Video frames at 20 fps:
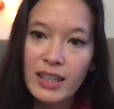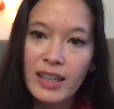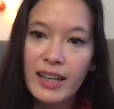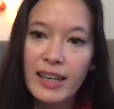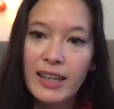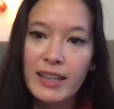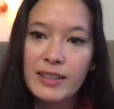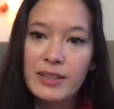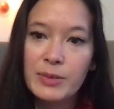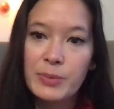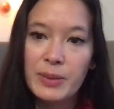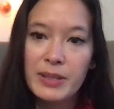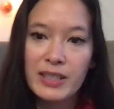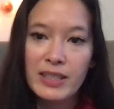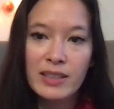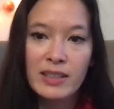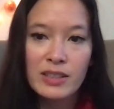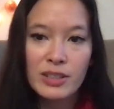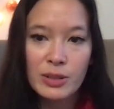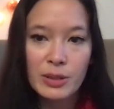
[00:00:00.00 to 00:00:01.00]
And we
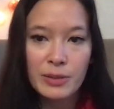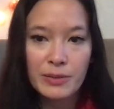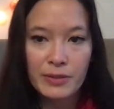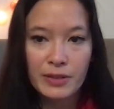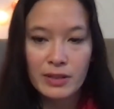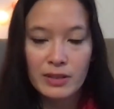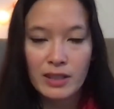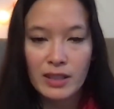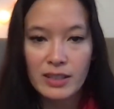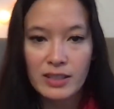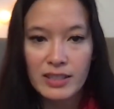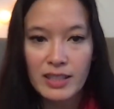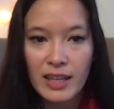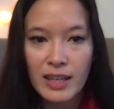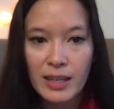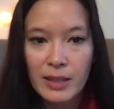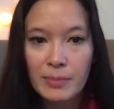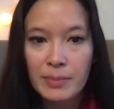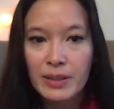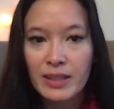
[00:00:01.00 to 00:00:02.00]
didn't do it for a long
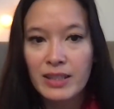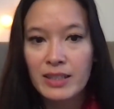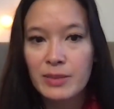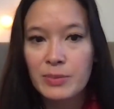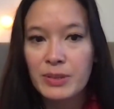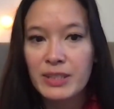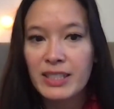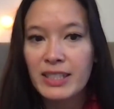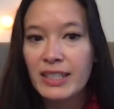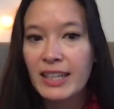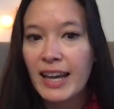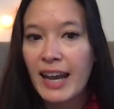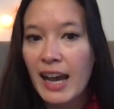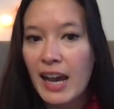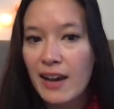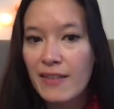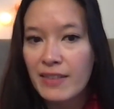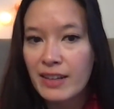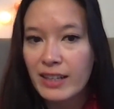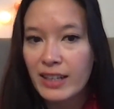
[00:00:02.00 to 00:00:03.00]
time because we didn't
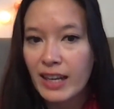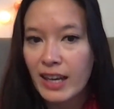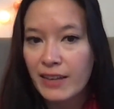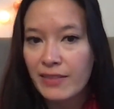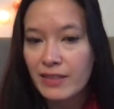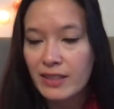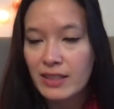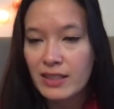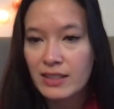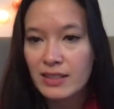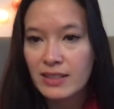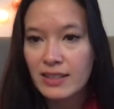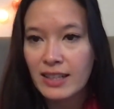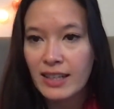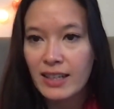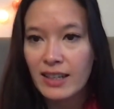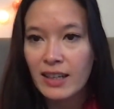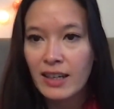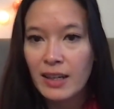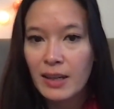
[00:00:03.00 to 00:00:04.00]
have any evidence
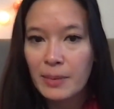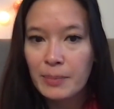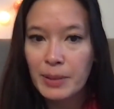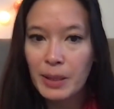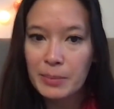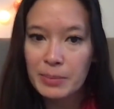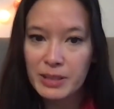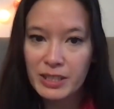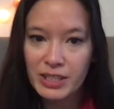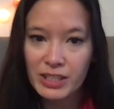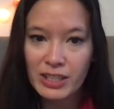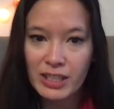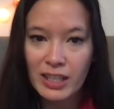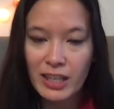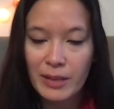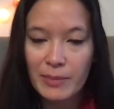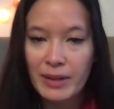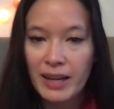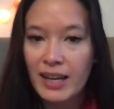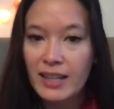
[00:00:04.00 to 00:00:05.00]
that publish
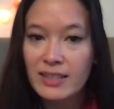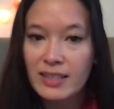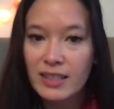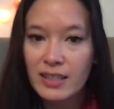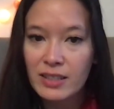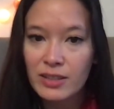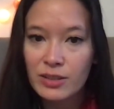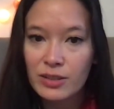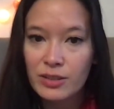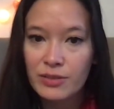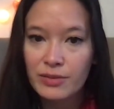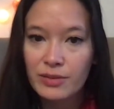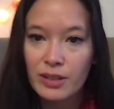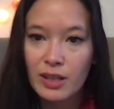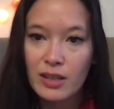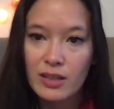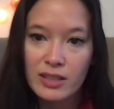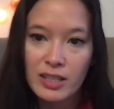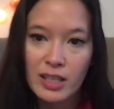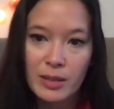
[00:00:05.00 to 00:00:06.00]
time has any sort of
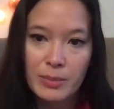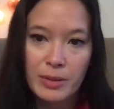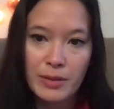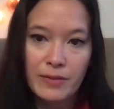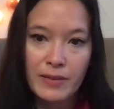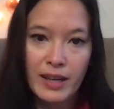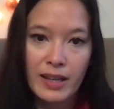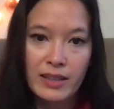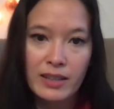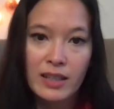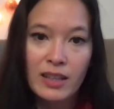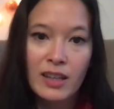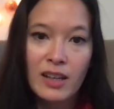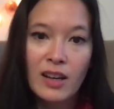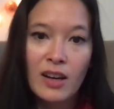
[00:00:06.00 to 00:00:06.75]
long-term effect